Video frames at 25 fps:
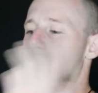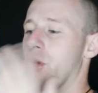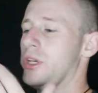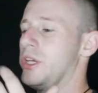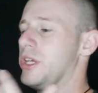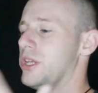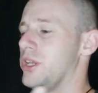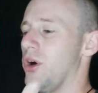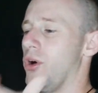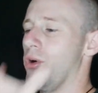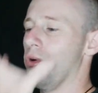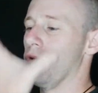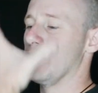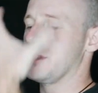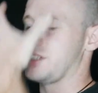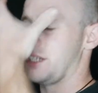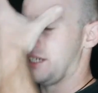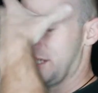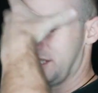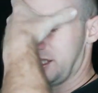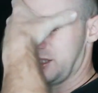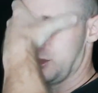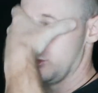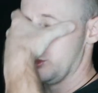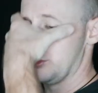your nose and
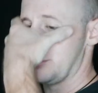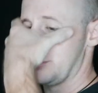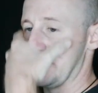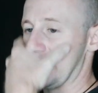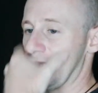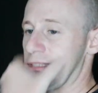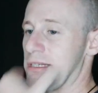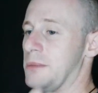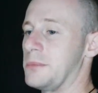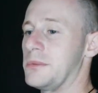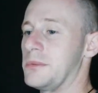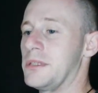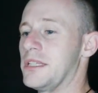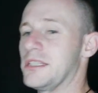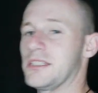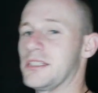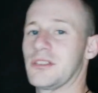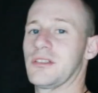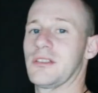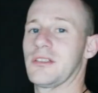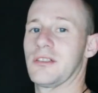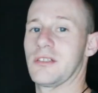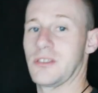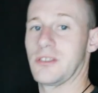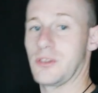it loosens up, then
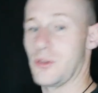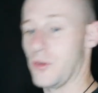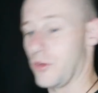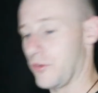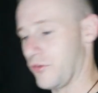you'll